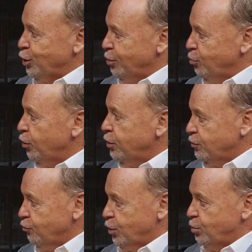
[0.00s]
dead
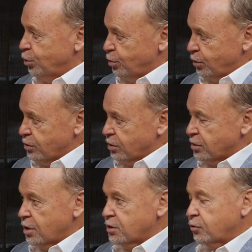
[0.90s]
bodies of people to be
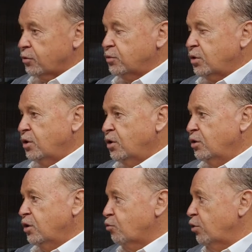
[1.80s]
successful.
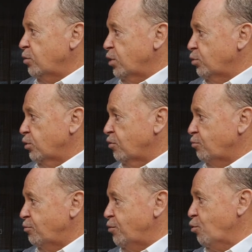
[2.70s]
They're really people that
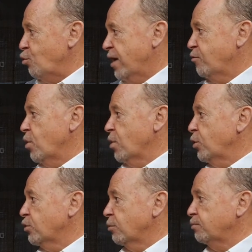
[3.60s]
have brought everyone
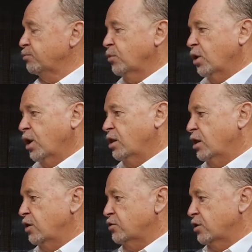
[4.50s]
with them. And
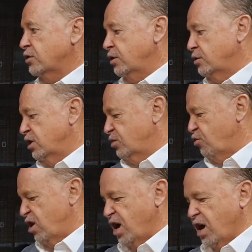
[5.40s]
their success is
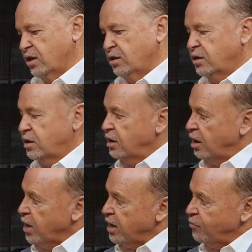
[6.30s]
spread out
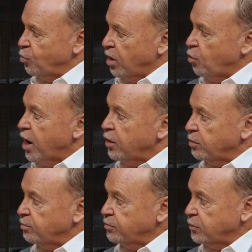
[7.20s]
and made everyone around
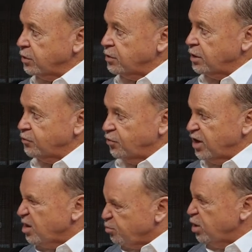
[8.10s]
them successful.
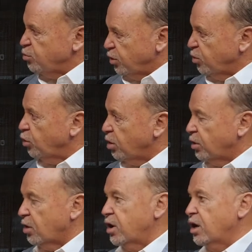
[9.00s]
They're the people you want to
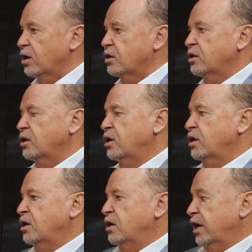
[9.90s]
be around.
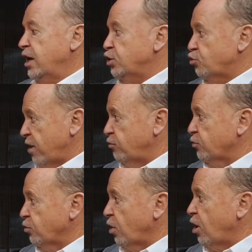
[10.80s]
And as you travel
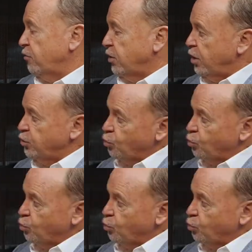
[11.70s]
through life and as